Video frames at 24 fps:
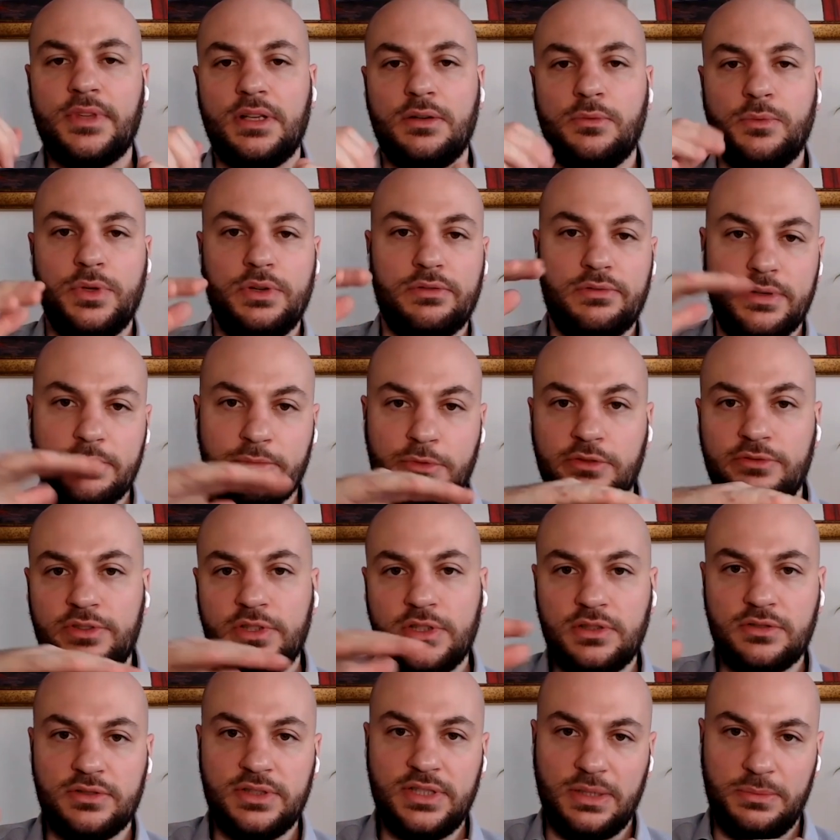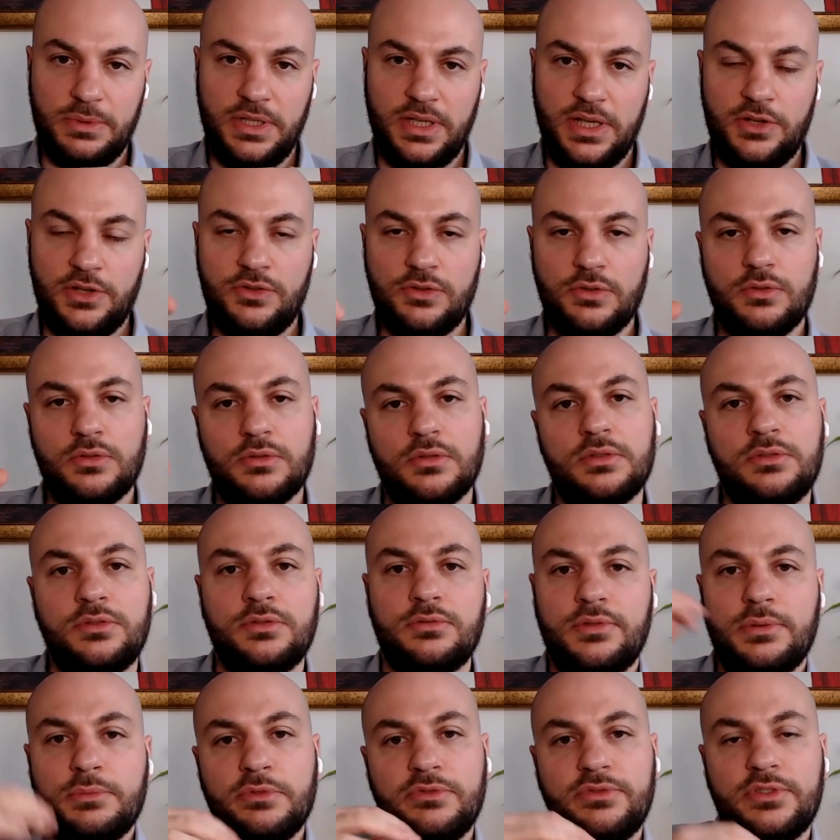We remove the contamination.
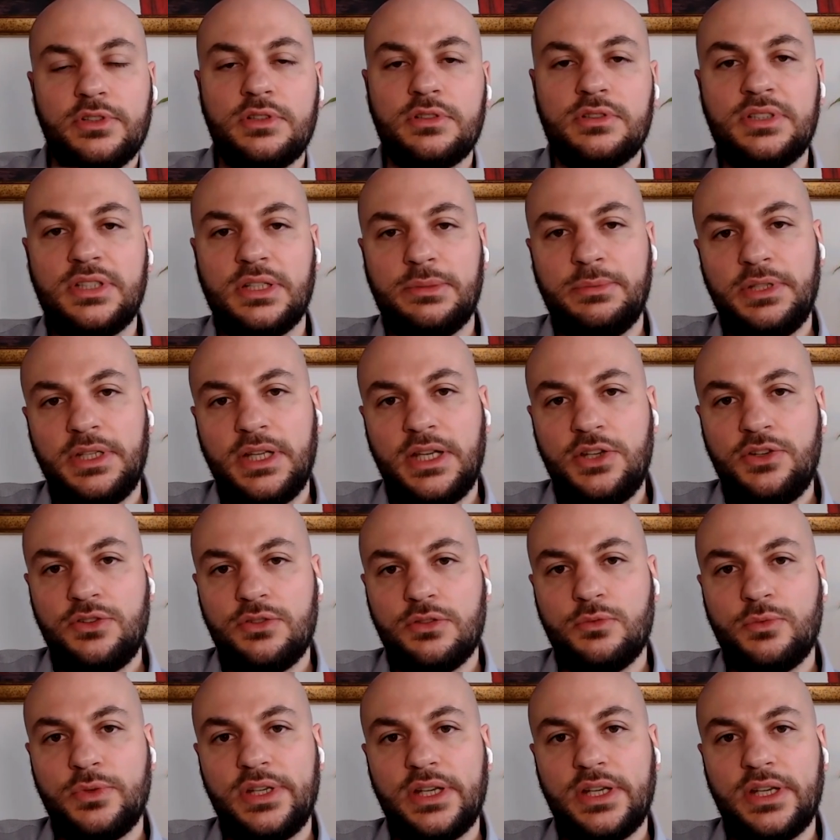To remove the contamination,